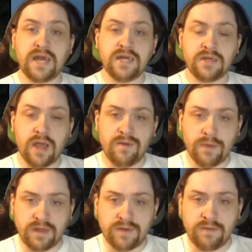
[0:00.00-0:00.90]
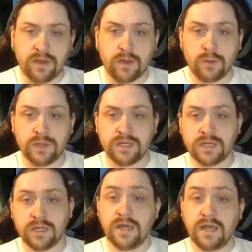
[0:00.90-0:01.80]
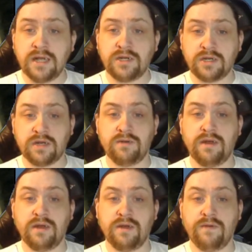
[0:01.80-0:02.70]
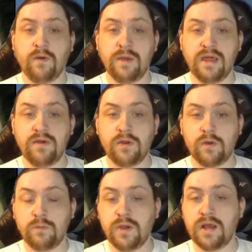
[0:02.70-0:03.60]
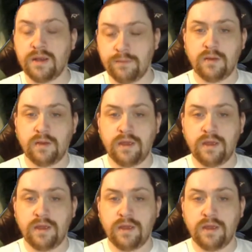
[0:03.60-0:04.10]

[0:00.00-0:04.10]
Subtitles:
it's not everybody's favourite cock wizard. It is just a former hero called Merlin. He